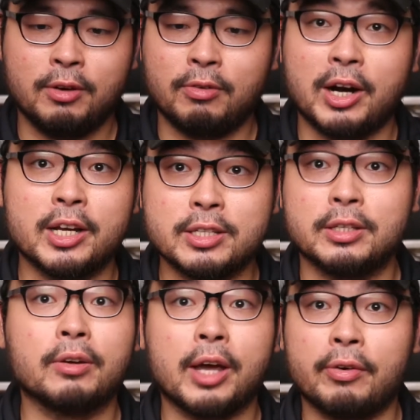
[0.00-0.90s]
very
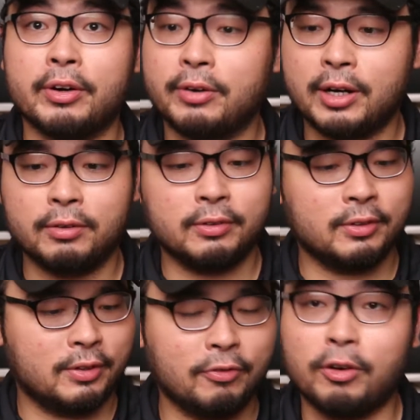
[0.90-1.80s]
easy to carry around,
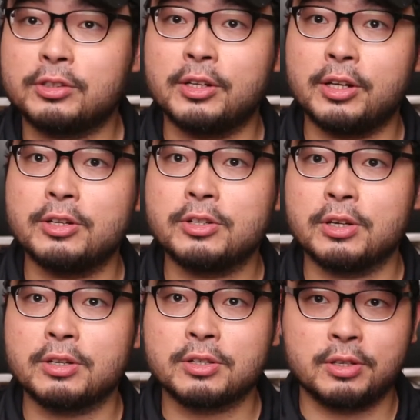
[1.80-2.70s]
14
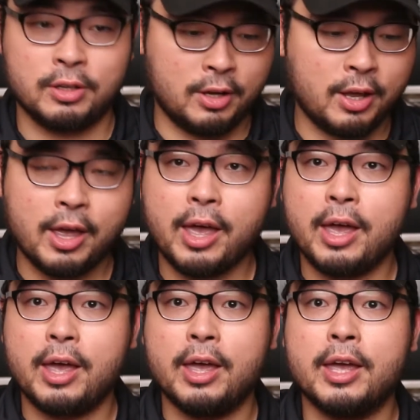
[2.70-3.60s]
inches,
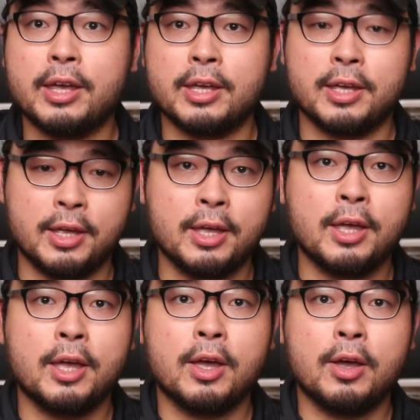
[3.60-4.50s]
a
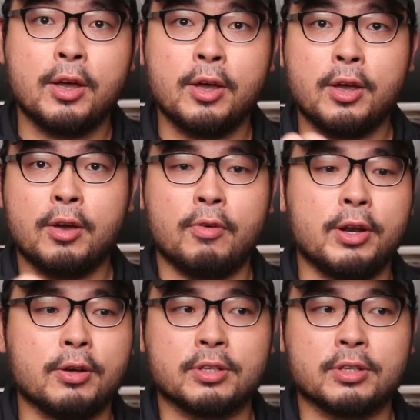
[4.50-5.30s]
Windows